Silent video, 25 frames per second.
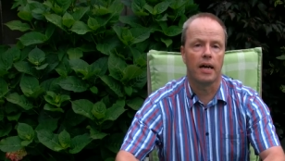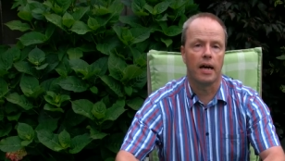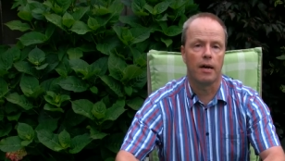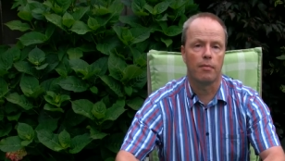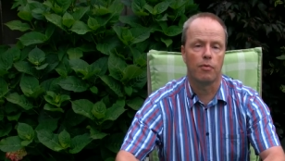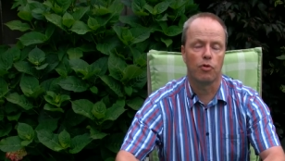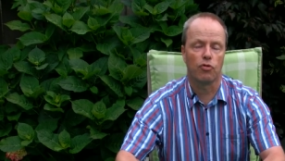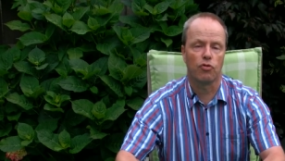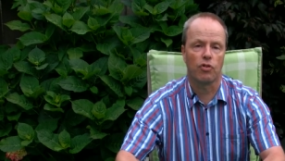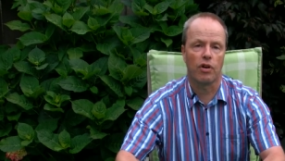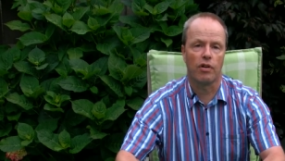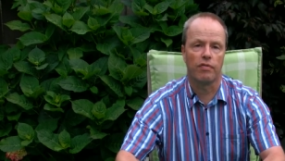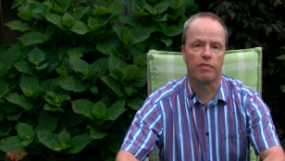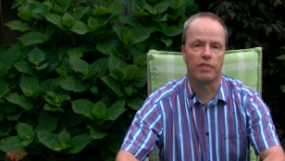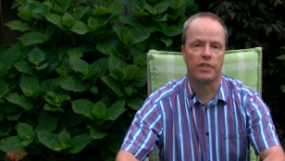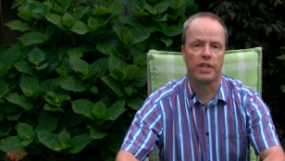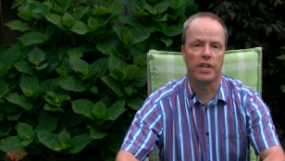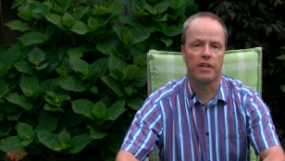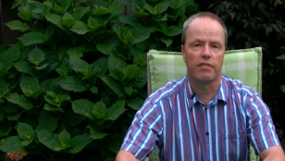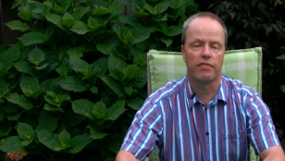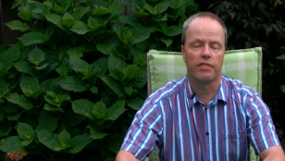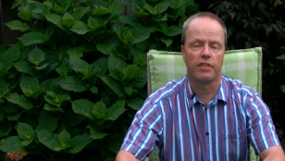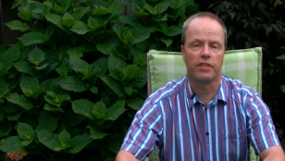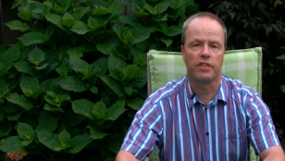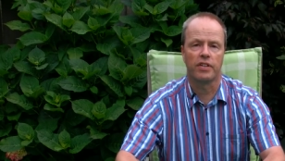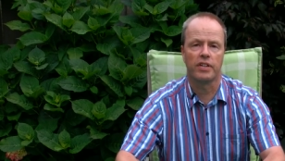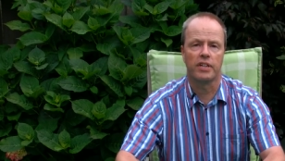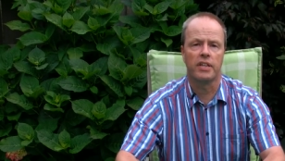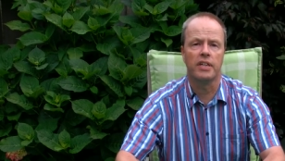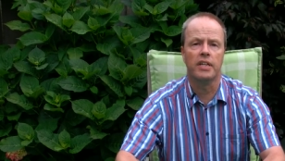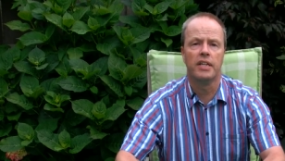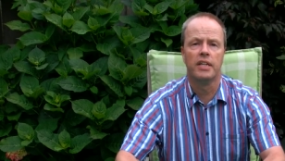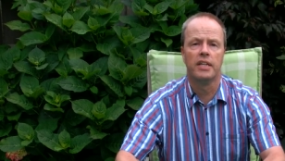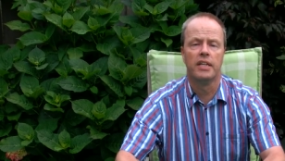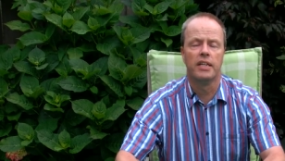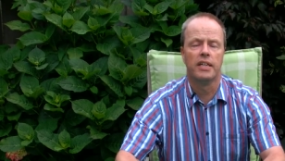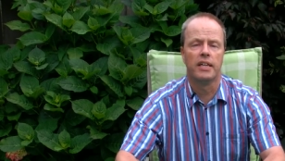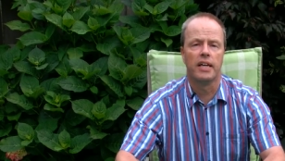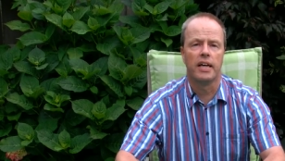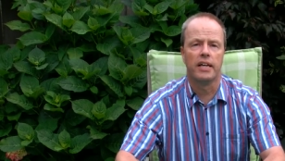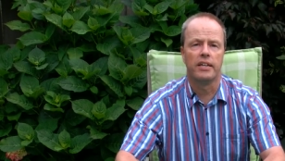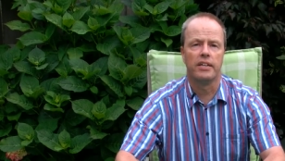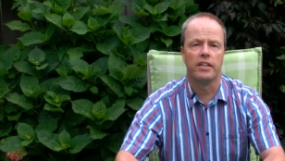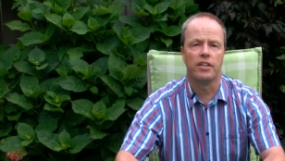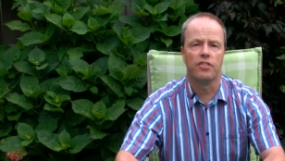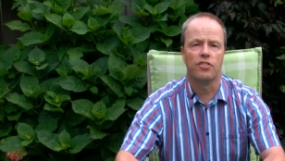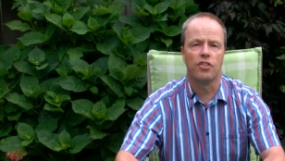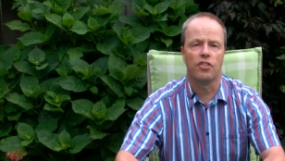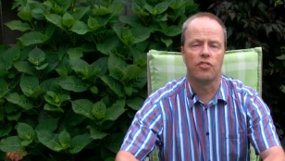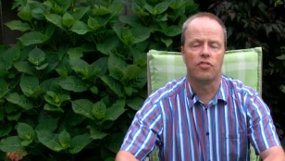I'm Oskar van Deventer
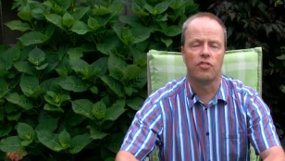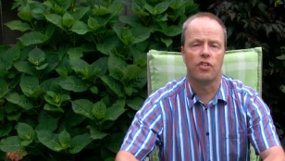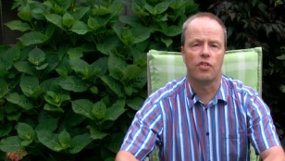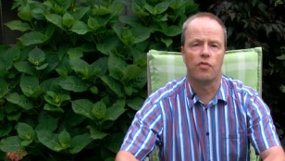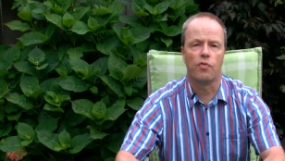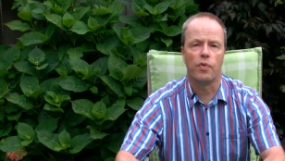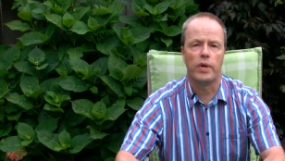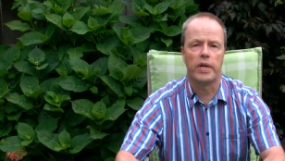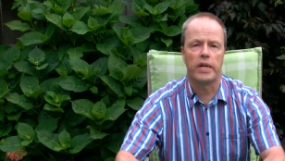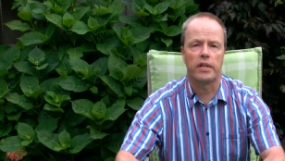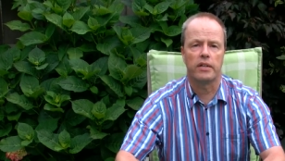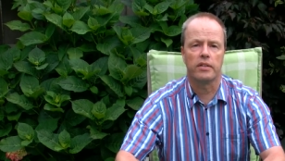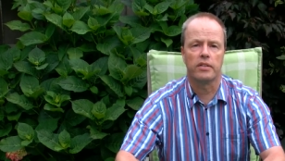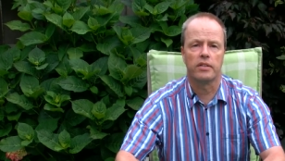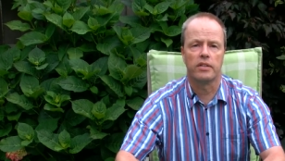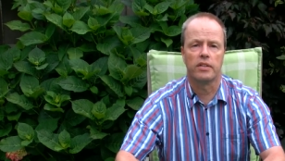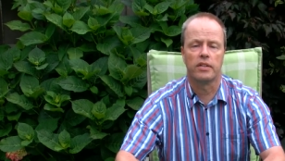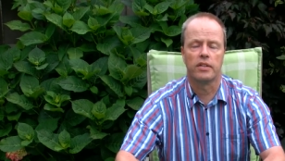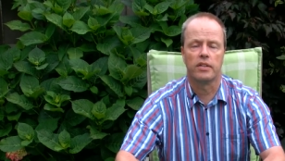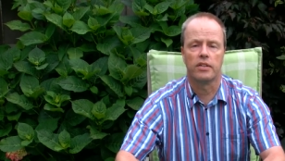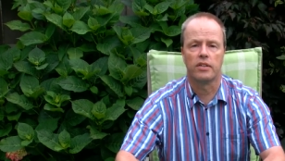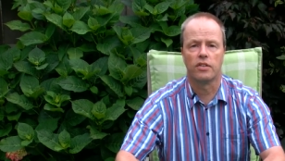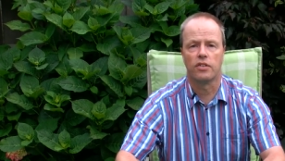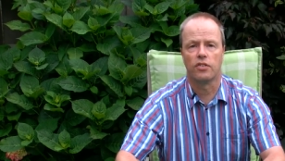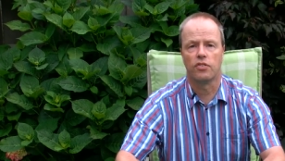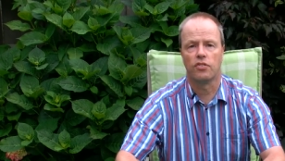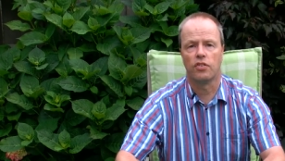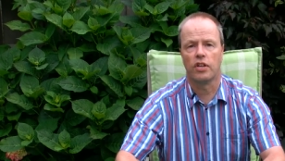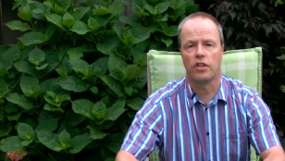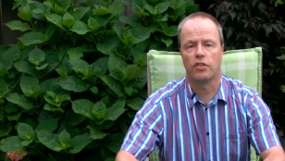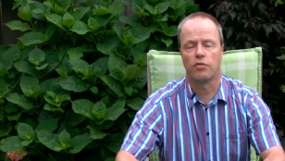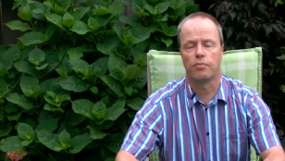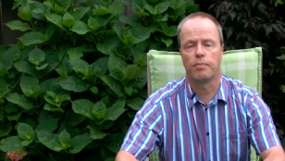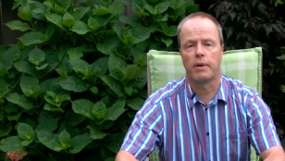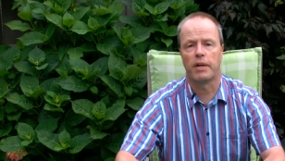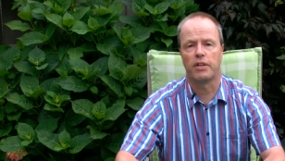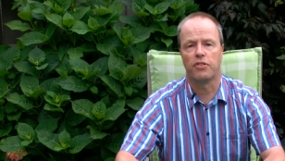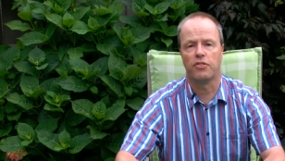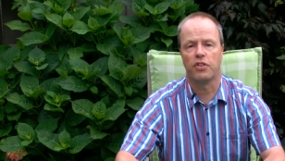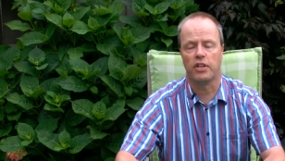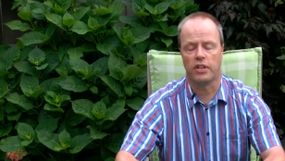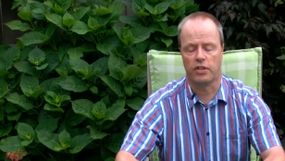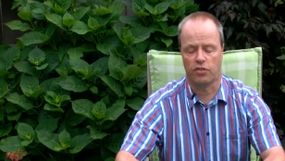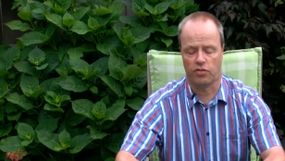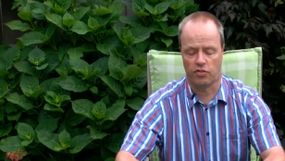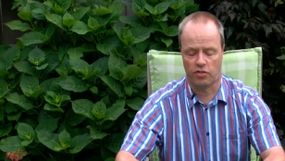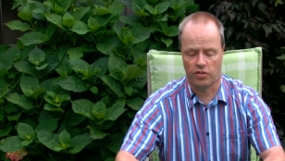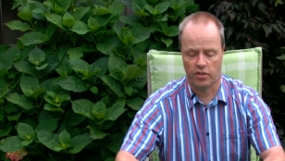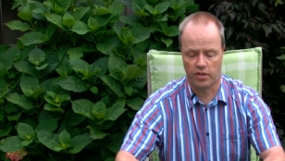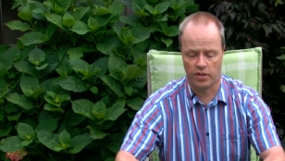and this is the Weird
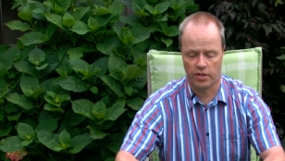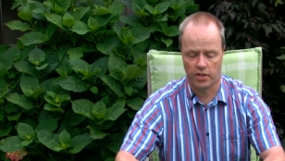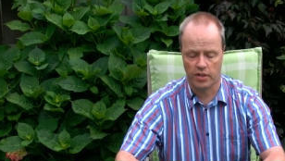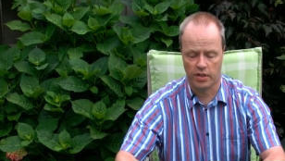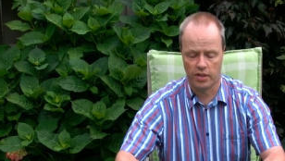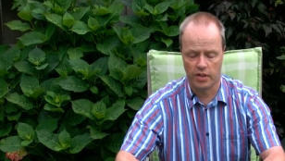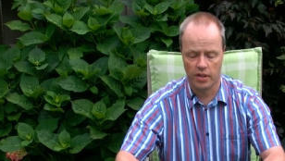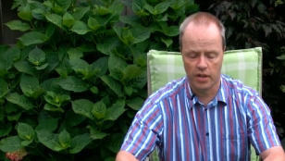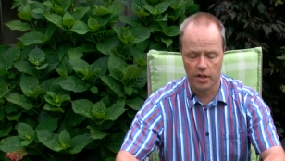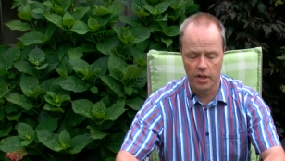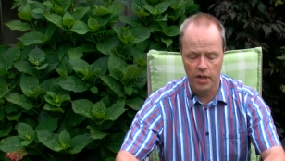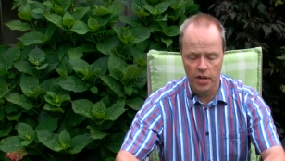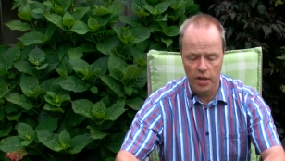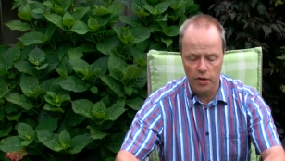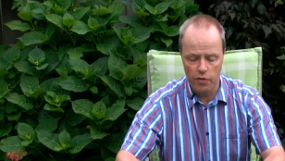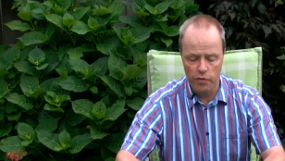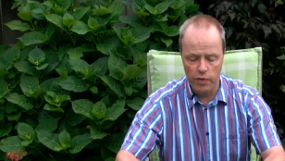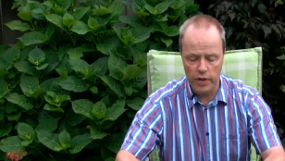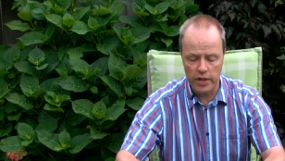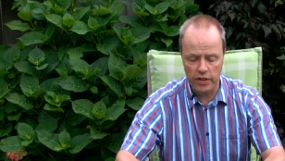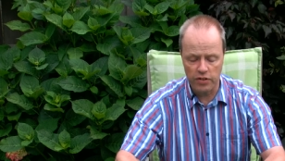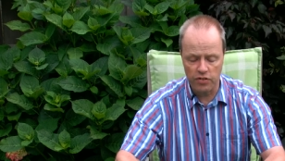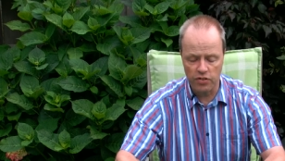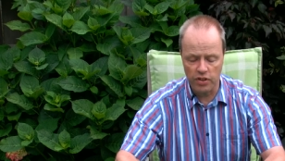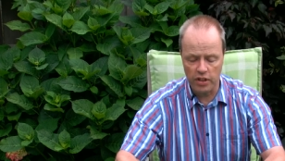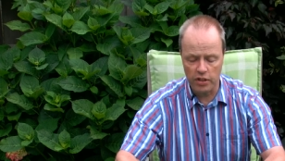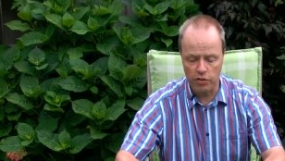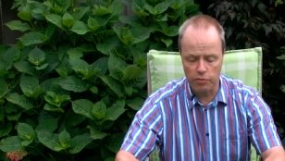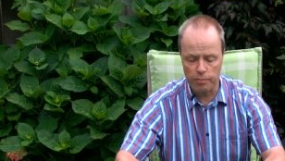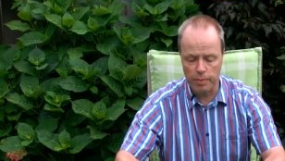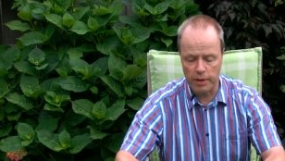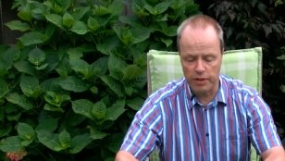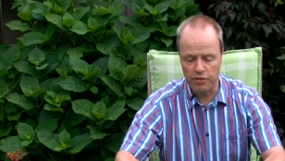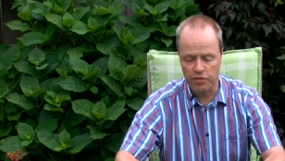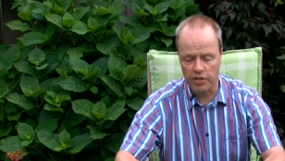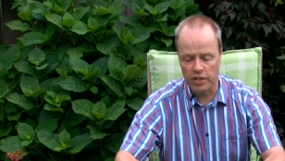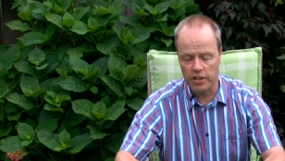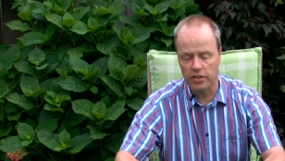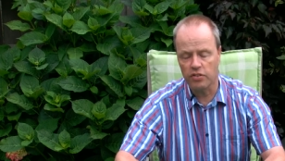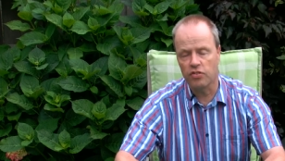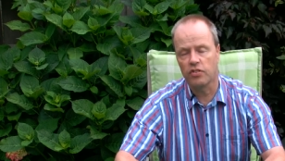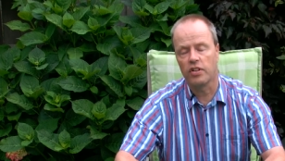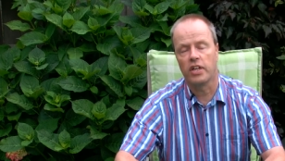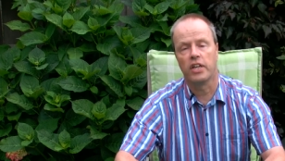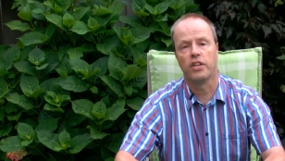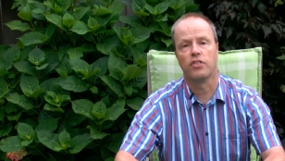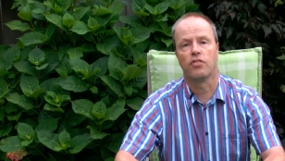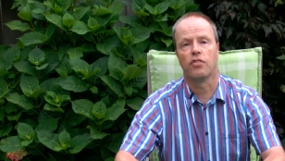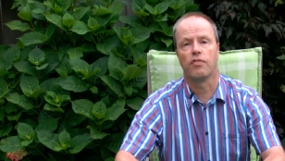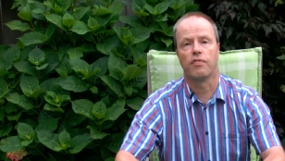6x6. Weird
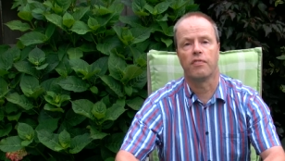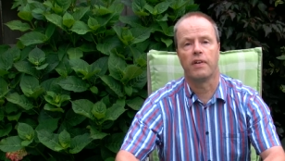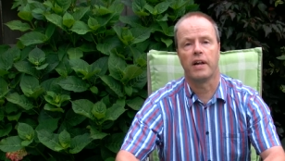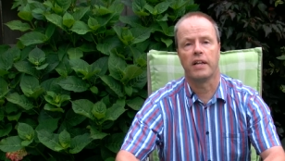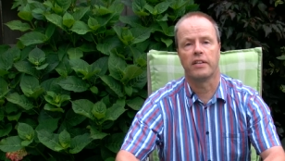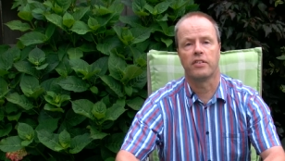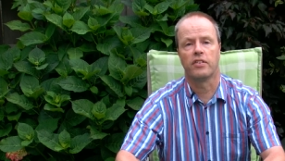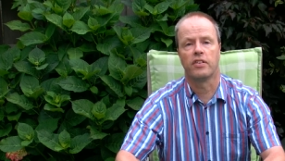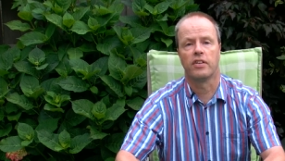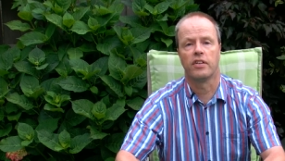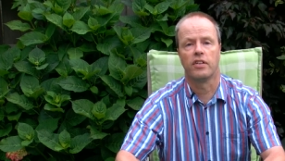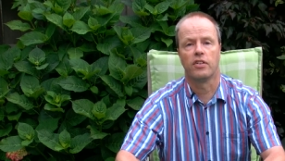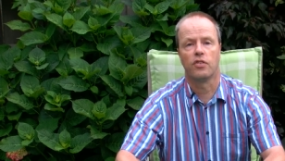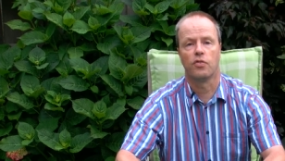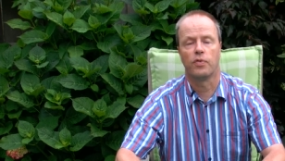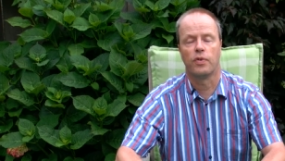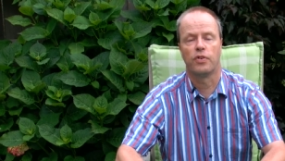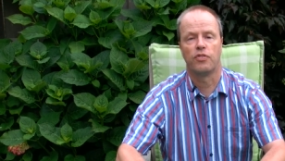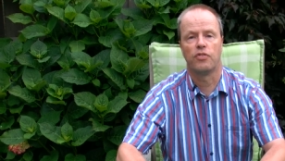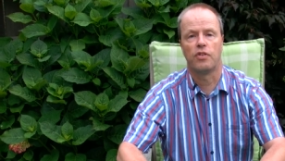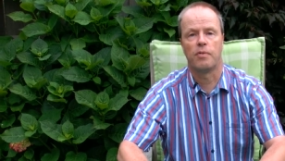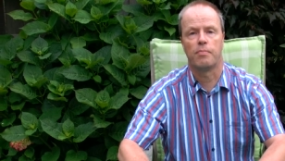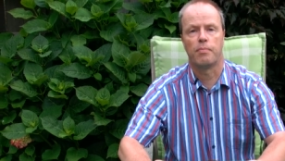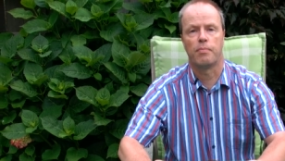6x6 is a flat twisty